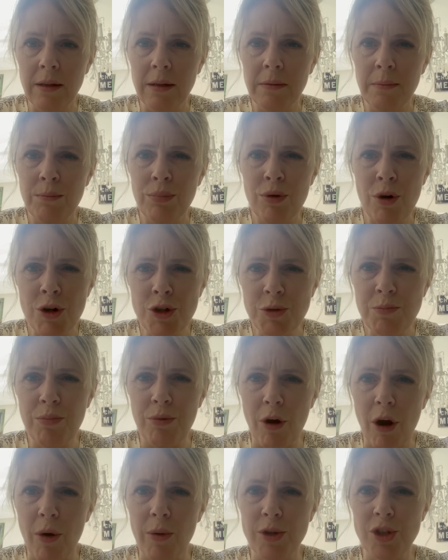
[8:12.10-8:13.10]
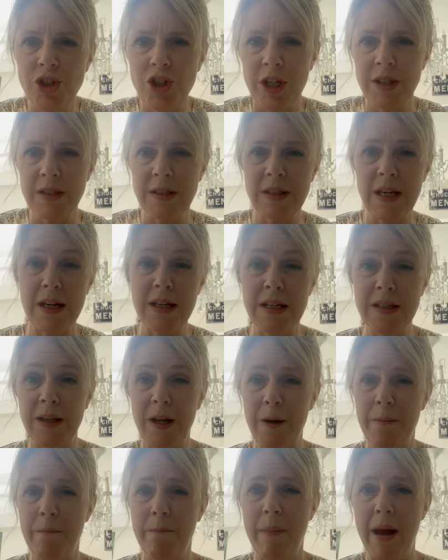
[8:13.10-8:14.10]
Prospero has just said he's
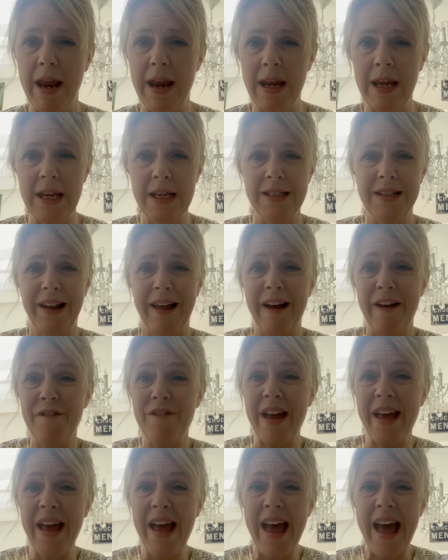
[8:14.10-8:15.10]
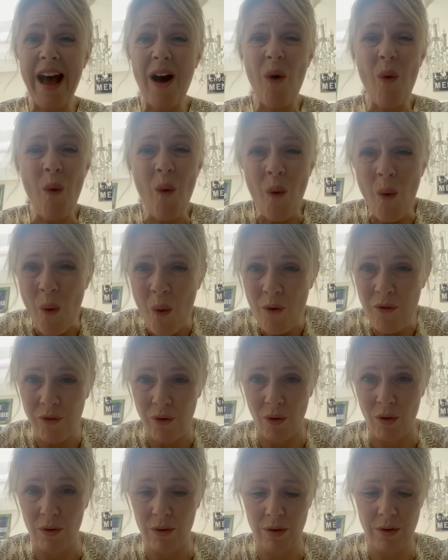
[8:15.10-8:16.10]
going to make his life
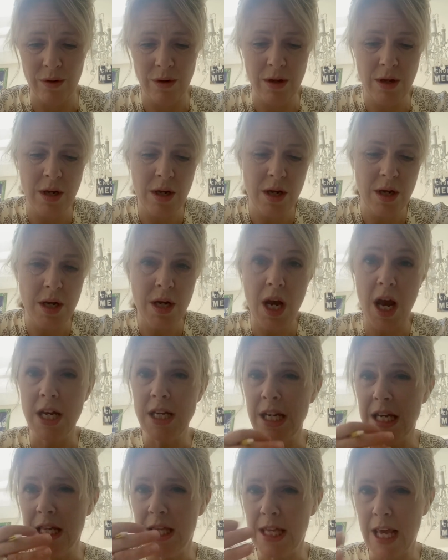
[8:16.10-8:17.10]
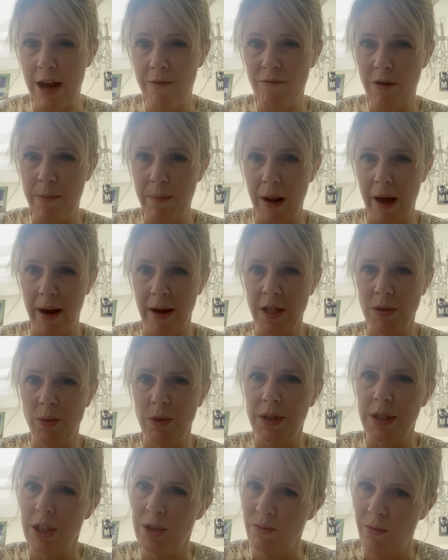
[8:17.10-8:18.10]
awful. And he then replies
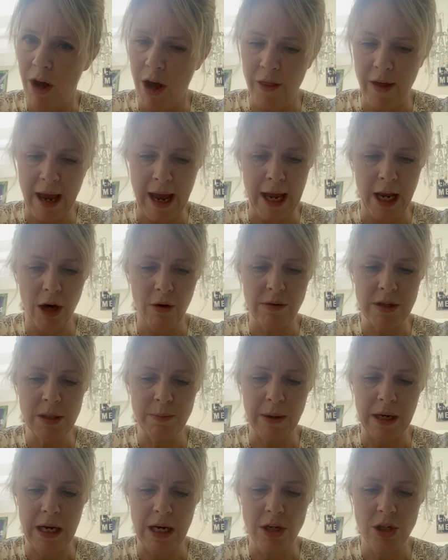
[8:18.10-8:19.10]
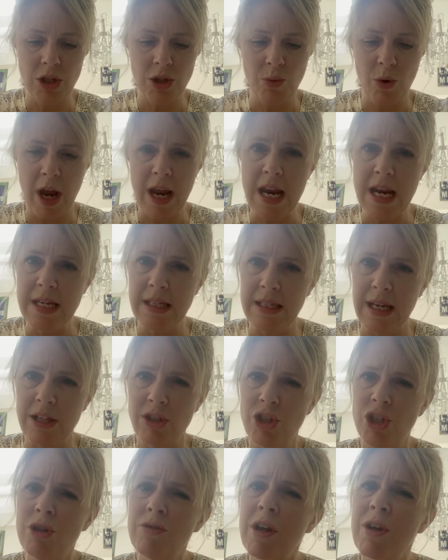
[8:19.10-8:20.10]
with this rather angry speech where he says,
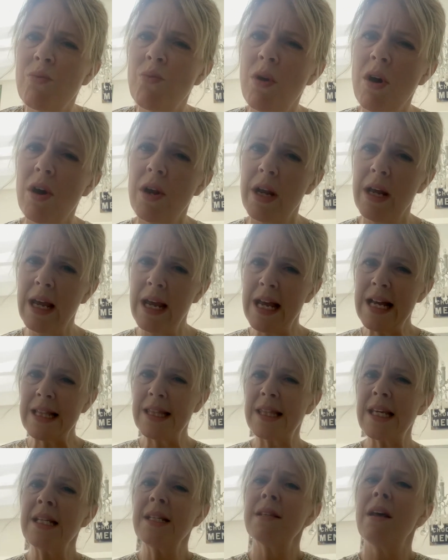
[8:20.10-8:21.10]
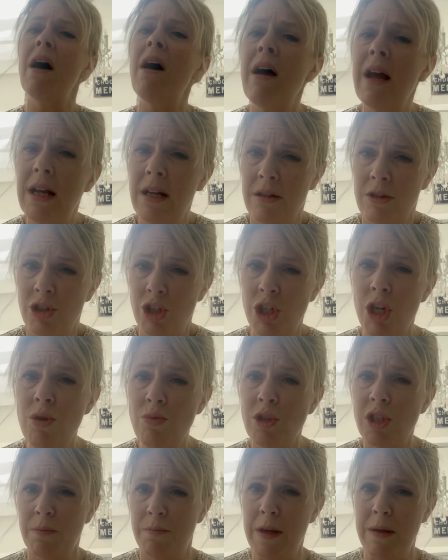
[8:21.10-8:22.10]
do you know what? This island
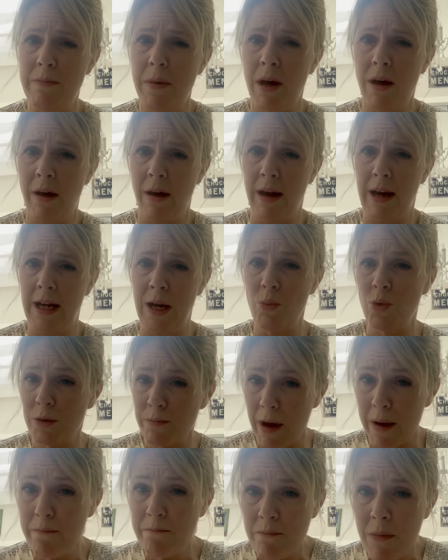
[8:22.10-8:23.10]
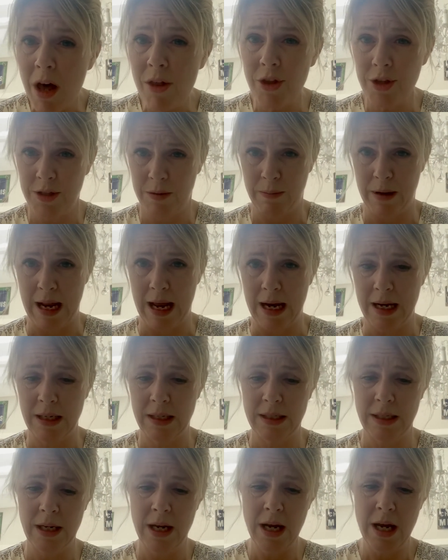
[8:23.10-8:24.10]
used to be mine. It was my mother's
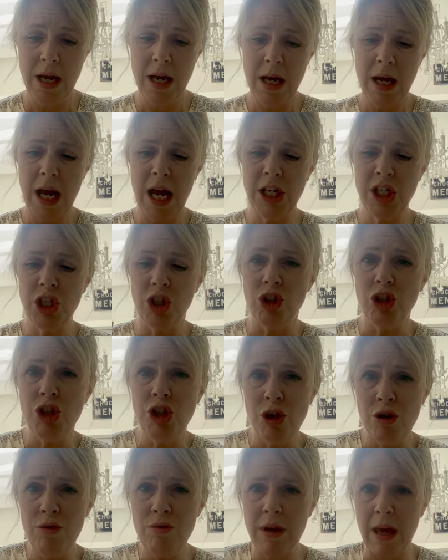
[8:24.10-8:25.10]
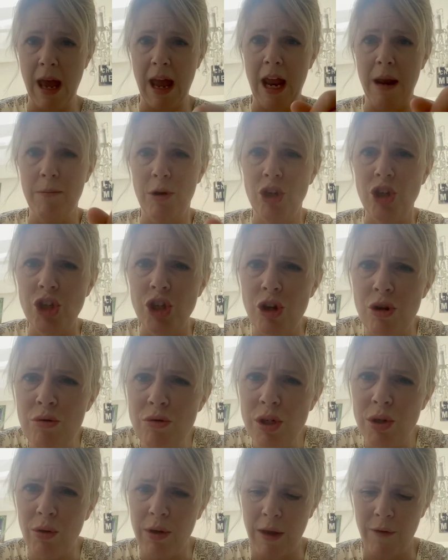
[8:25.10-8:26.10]
place until you came and you
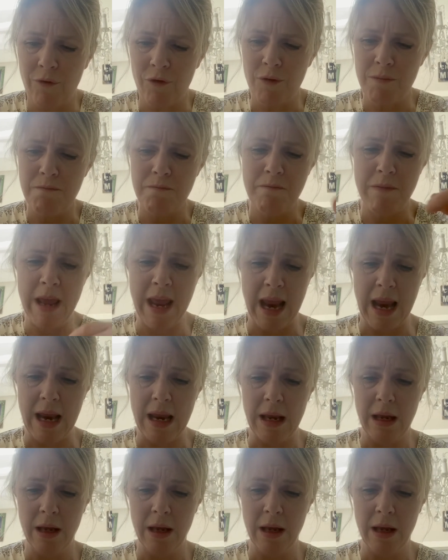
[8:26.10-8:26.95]
took it from me.